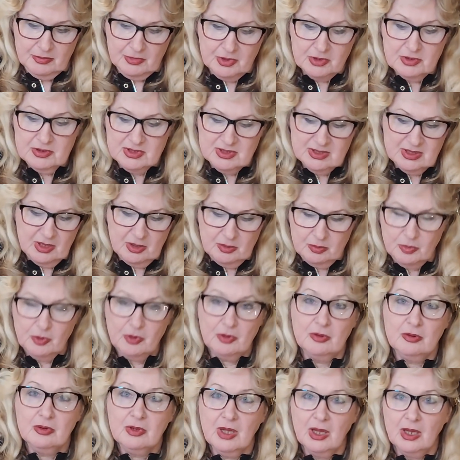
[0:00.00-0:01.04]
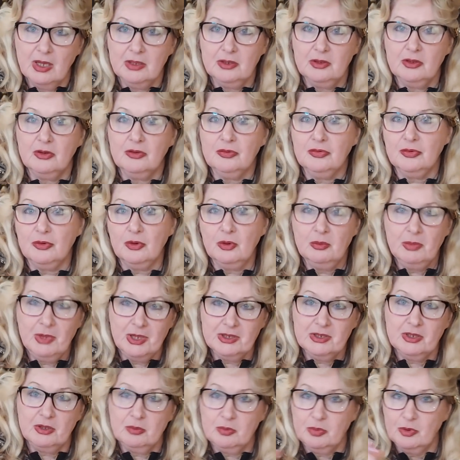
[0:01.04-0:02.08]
crystal ball kind of, or metal